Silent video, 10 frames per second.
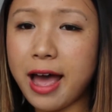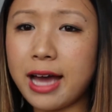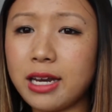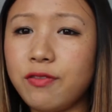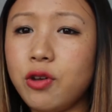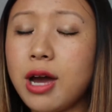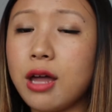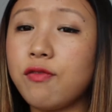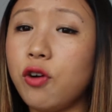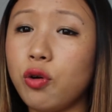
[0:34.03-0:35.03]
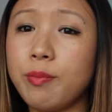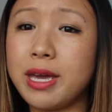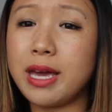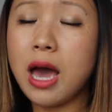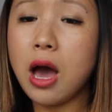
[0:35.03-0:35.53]
And if you guys follow
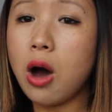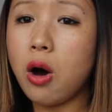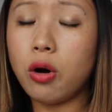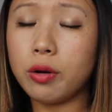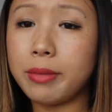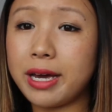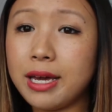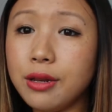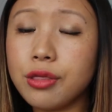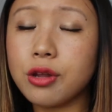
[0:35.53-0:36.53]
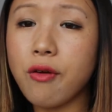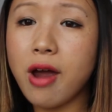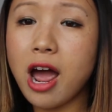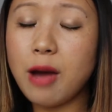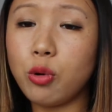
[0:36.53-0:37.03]
me on my Instagram,